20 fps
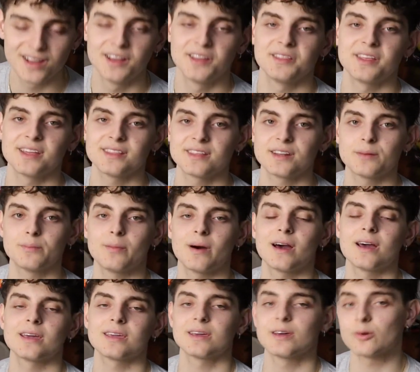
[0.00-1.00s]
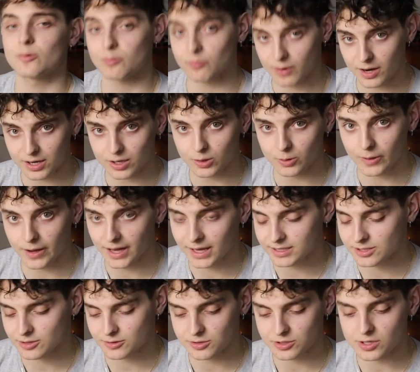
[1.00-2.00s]
They ended up buying it right away.
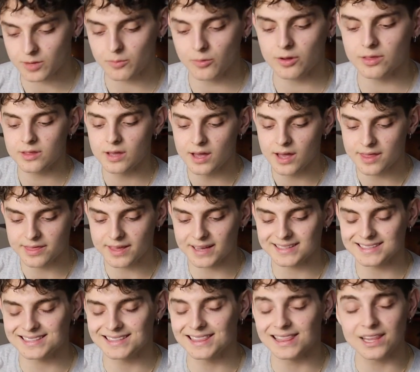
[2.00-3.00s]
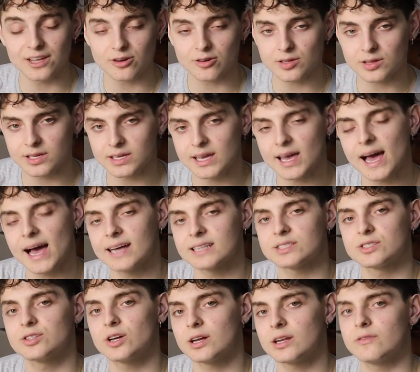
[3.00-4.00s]
So someone that literally
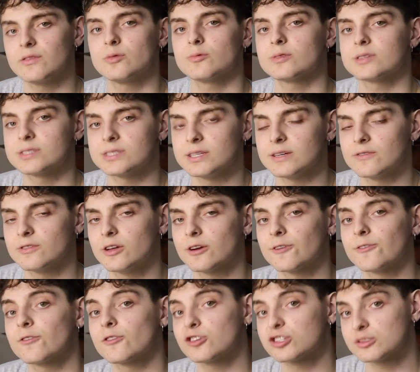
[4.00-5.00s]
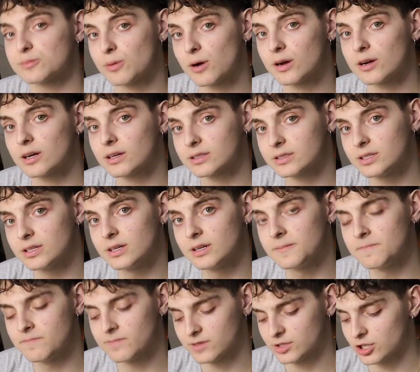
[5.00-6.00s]
has not even received their first product,
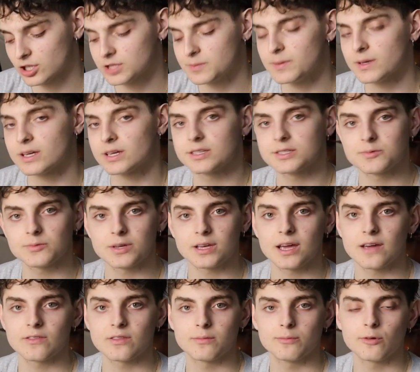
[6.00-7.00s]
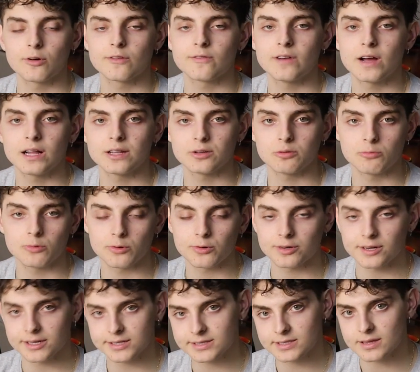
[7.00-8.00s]
just because we gave them more value and we were
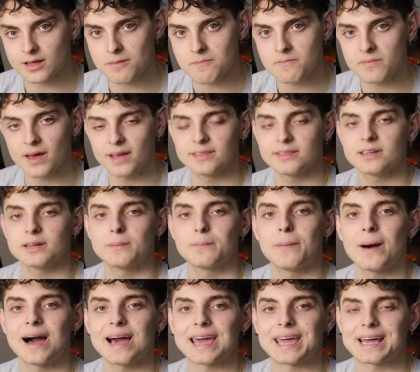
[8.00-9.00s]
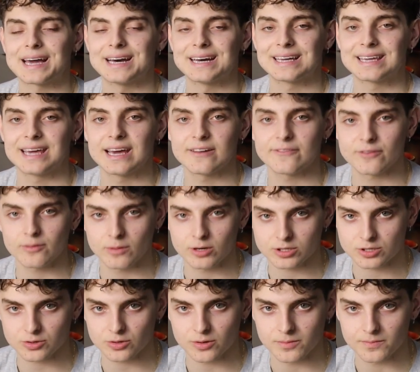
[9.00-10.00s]
nice to them, ended up buying again from our store.